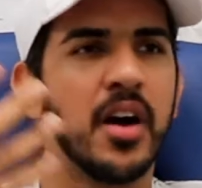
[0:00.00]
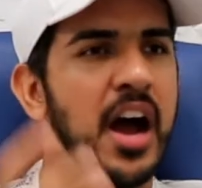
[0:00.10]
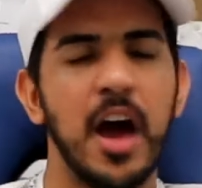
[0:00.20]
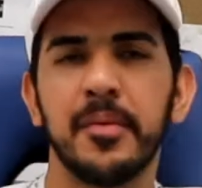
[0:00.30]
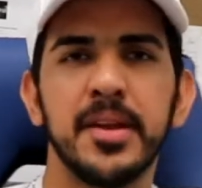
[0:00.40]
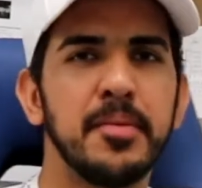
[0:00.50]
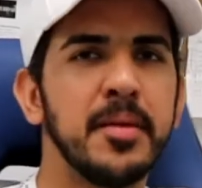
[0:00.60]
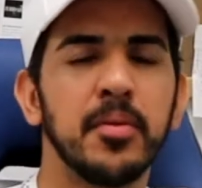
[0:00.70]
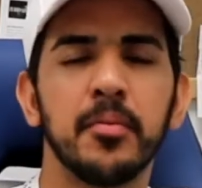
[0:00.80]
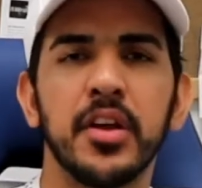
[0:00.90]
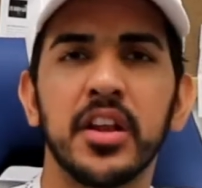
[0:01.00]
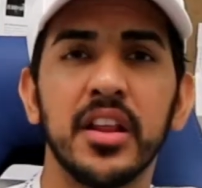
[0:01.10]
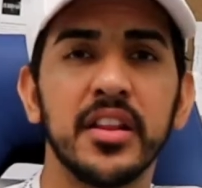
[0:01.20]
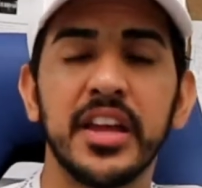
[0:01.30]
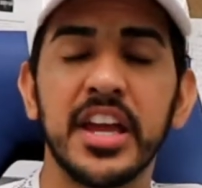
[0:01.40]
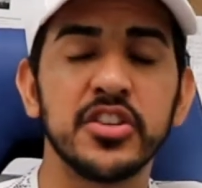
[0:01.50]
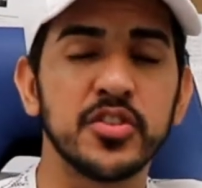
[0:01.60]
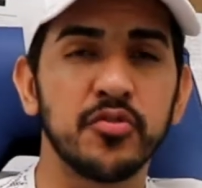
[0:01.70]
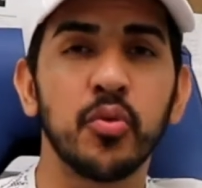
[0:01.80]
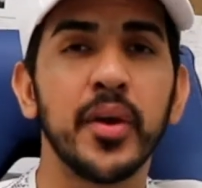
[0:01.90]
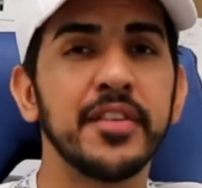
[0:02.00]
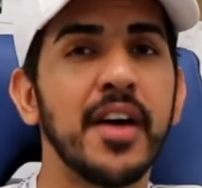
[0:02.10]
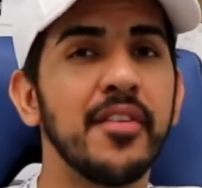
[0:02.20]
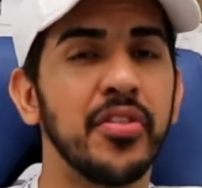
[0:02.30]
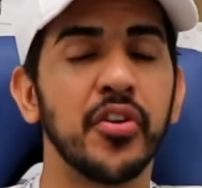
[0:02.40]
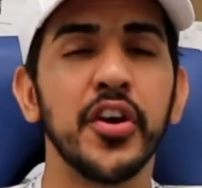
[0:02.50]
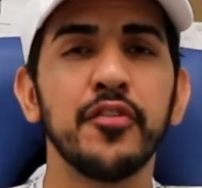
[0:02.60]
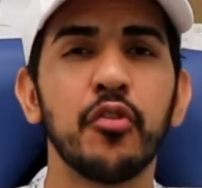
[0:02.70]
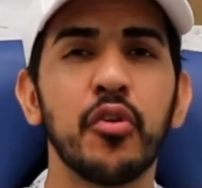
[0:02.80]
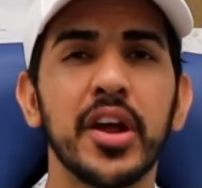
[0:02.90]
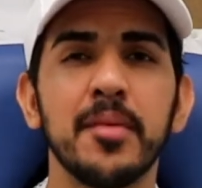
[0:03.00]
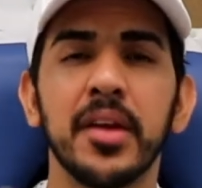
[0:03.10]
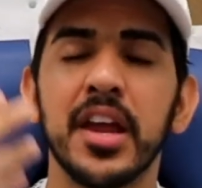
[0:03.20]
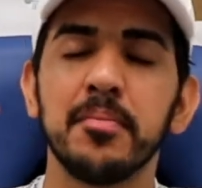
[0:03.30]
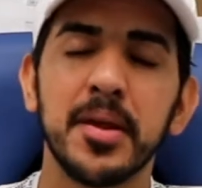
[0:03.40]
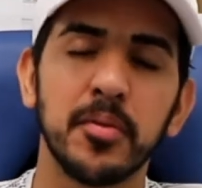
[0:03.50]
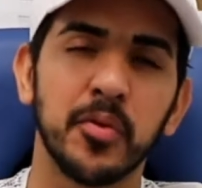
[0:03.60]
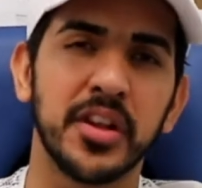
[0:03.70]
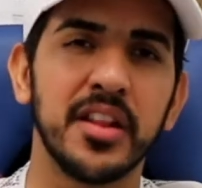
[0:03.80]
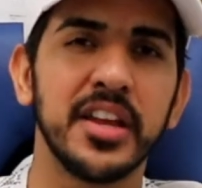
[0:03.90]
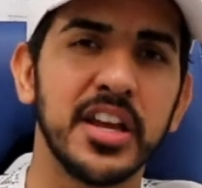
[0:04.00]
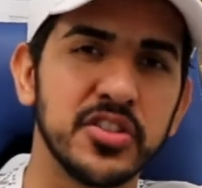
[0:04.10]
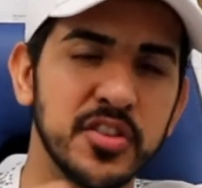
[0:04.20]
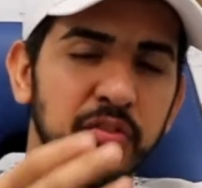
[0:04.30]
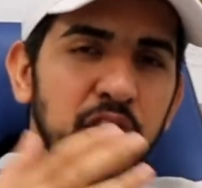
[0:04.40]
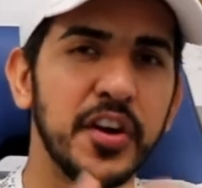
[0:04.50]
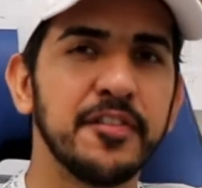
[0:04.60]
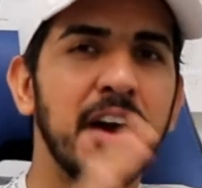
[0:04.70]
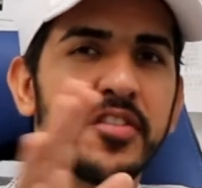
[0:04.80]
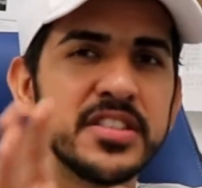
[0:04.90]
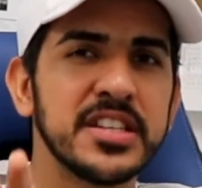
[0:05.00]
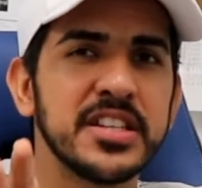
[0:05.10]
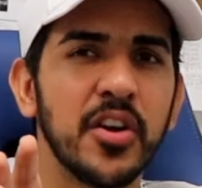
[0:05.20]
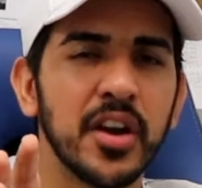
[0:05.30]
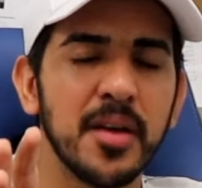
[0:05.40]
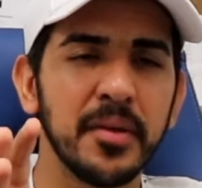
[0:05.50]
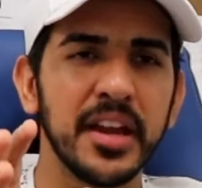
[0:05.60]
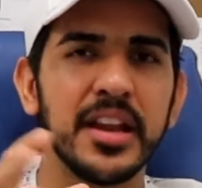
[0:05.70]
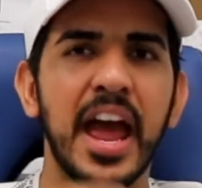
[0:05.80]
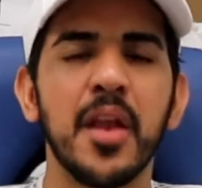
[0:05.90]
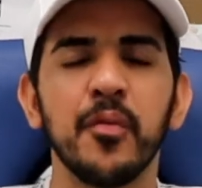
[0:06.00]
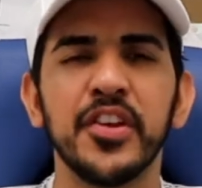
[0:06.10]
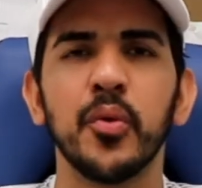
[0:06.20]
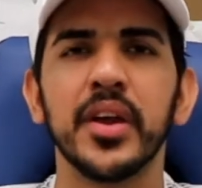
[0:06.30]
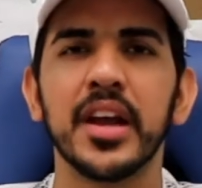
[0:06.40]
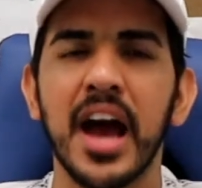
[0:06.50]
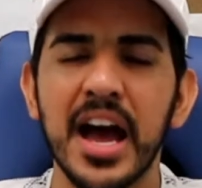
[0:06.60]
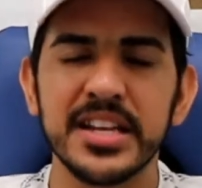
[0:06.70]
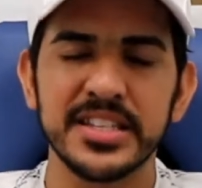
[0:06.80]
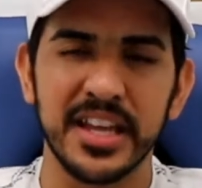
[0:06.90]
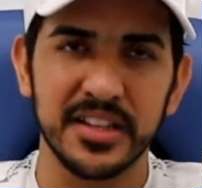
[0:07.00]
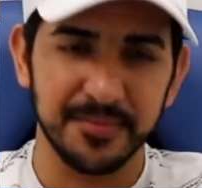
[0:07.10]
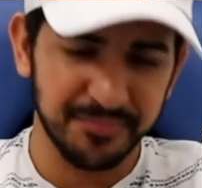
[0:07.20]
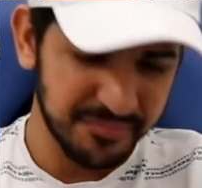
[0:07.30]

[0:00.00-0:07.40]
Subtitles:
how many people within the ages of 25 and 34 are coming in, people within the ages of 35 and 60 are coming in and viewing content.